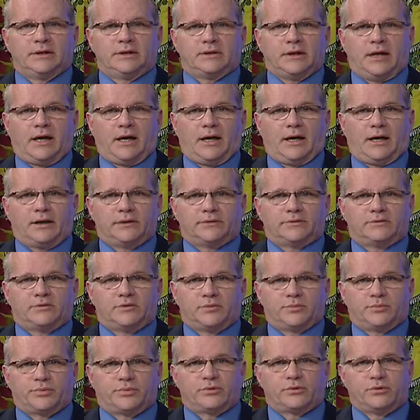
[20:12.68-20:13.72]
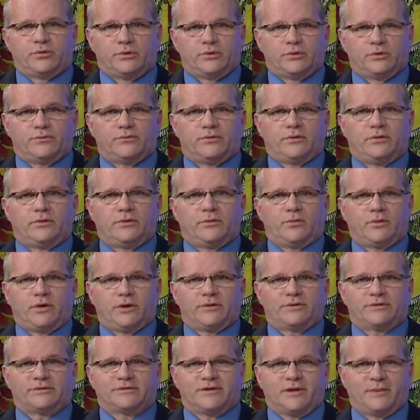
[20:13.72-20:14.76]
to prove
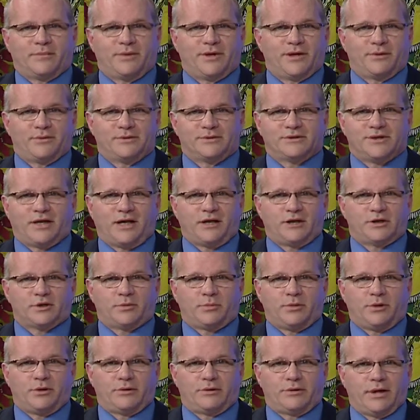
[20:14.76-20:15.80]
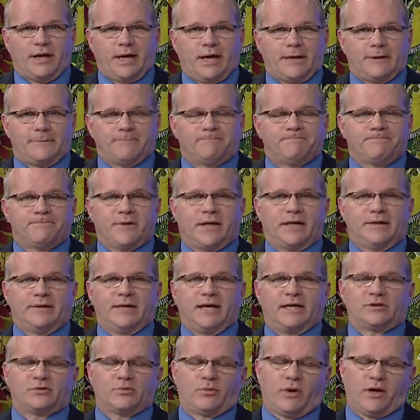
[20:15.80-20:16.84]
whether somebody was eligible or not. And
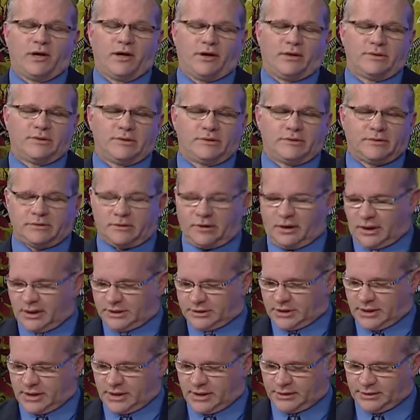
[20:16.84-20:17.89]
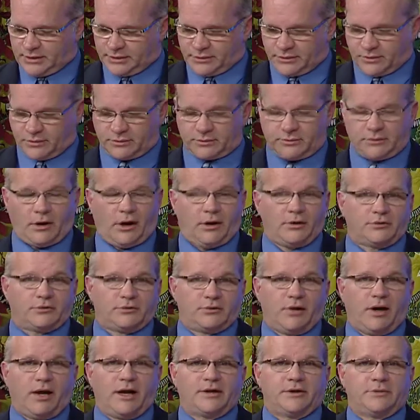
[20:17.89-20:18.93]
that's why all the law changes are
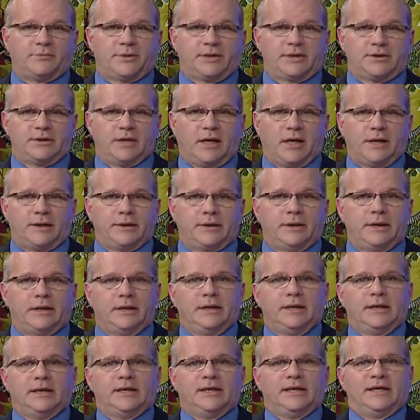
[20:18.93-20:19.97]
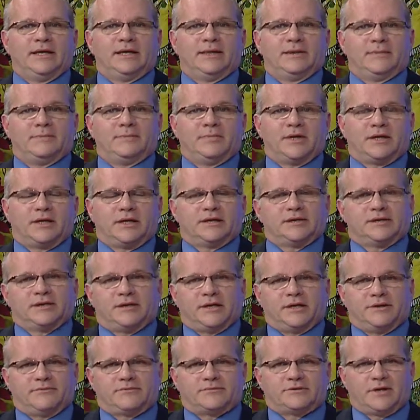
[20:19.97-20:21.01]
trying to be done. Because
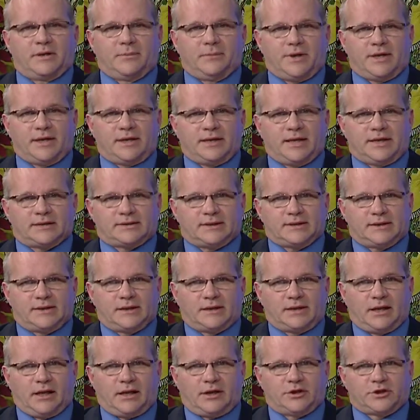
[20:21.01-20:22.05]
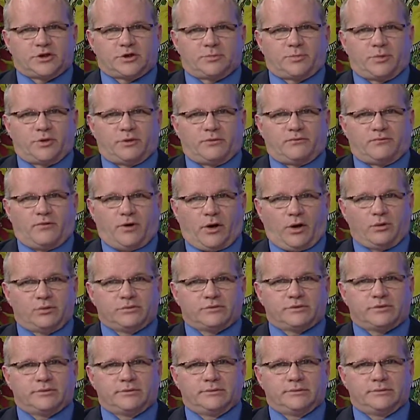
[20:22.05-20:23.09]
if somebody that's ineligible
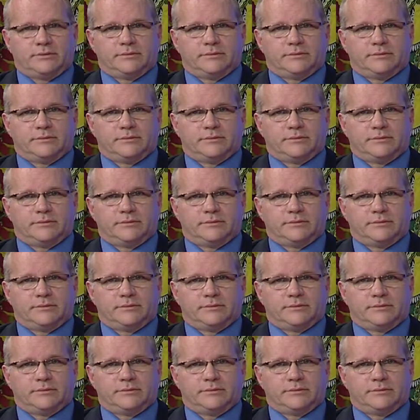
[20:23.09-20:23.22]
votes,